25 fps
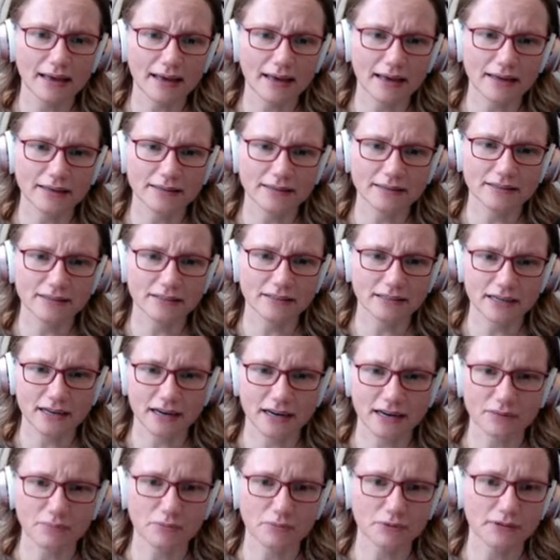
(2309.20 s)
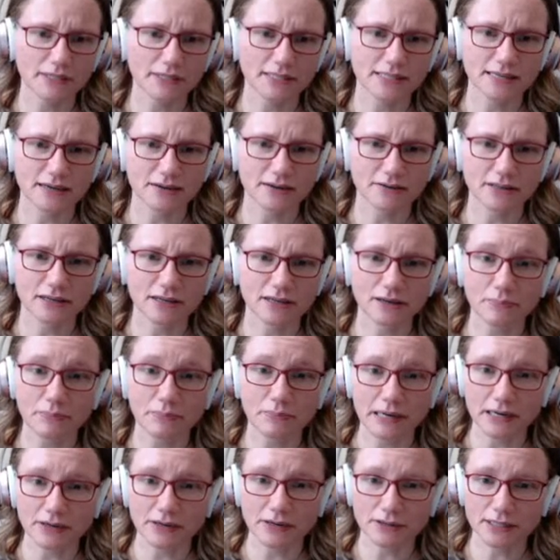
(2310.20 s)
And Nikai points out that
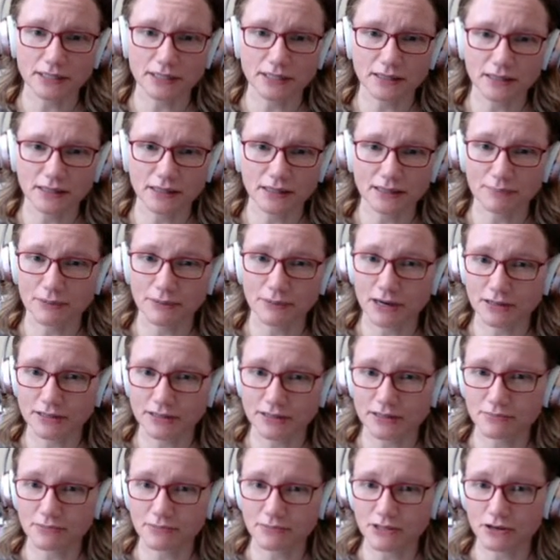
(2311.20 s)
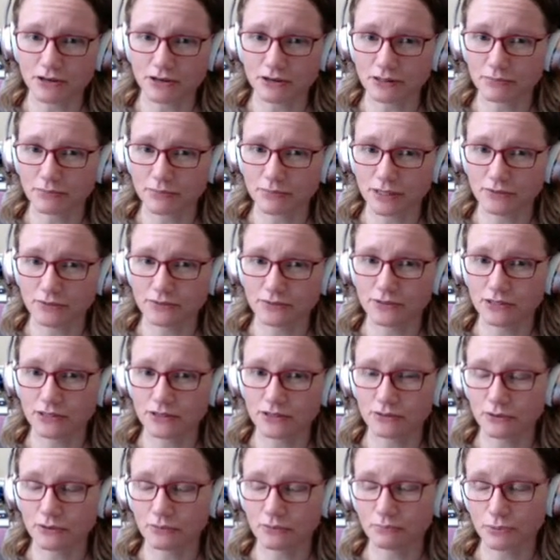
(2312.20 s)
apparently possums are immune
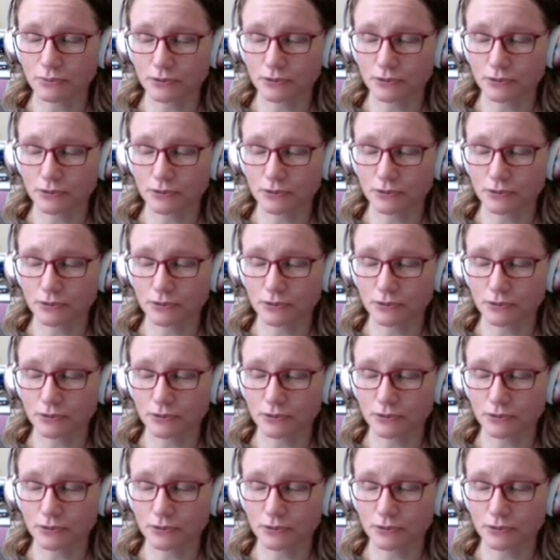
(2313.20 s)
to